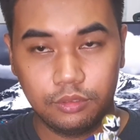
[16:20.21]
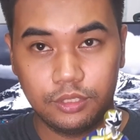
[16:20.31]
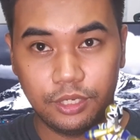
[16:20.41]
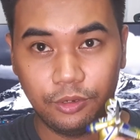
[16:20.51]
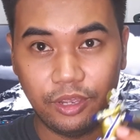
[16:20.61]

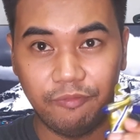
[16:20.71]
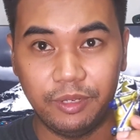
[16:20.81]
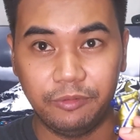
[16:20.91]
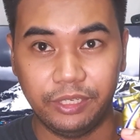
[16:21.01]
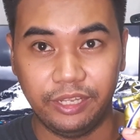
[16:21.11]
So I've
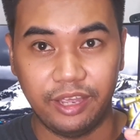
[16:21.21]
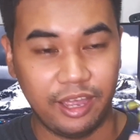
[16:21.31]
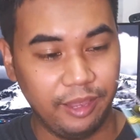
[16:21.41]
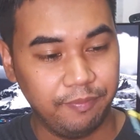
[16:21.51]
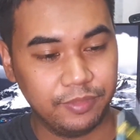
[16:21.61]
been really
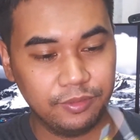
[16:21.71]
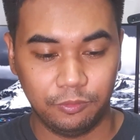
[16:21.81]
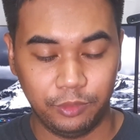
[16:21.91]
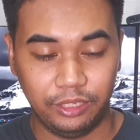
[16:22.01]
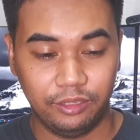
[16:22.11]
hyped
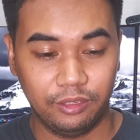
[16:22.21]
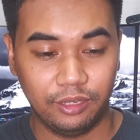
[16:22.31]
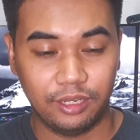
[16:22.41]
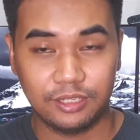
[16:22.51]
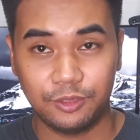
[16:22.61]
with
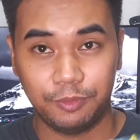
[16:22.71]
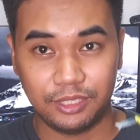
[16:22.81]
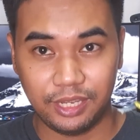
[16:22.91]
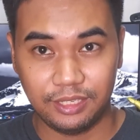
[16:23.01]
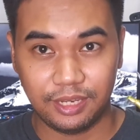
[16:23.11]
Super
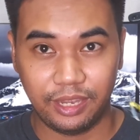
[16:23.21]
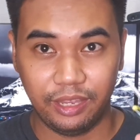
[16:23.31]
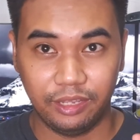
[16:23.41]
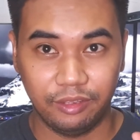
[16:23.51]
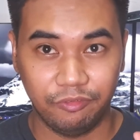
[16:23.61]
Sentai
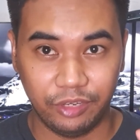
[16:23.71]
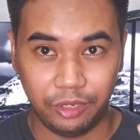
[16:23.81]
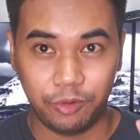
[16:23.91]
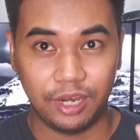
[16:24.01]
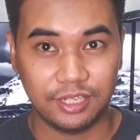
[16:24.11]
and the
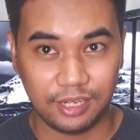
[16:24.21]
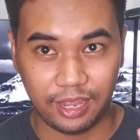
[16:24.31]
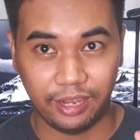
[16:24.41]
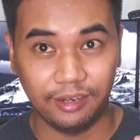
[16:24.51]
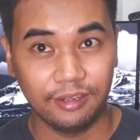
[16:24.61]
Figuarts
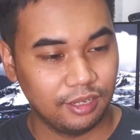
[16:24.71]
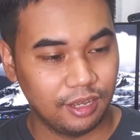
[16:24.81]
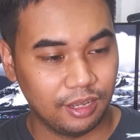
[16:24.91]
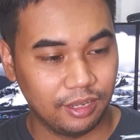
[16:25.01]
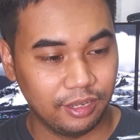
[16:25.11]
line,
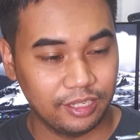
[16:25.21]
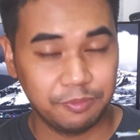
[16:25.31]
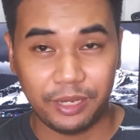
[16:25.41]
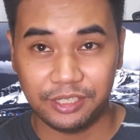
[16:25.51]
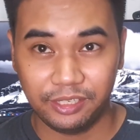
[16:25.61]

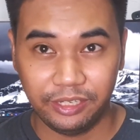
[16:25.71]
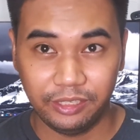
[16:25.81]
especially